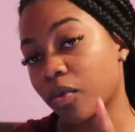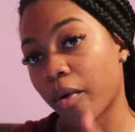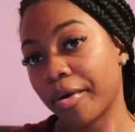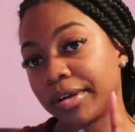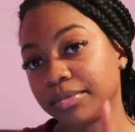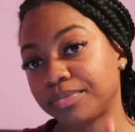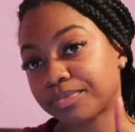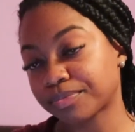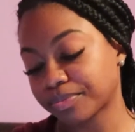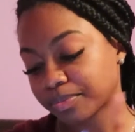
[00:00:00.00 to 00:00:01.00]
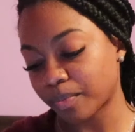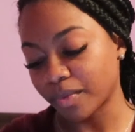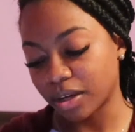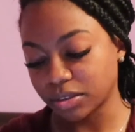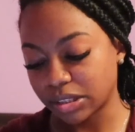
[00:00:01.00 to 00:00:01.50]
on
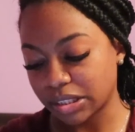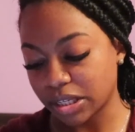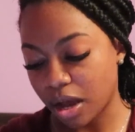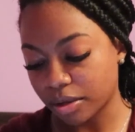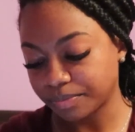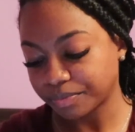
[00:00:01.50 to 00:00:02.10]
TikTok.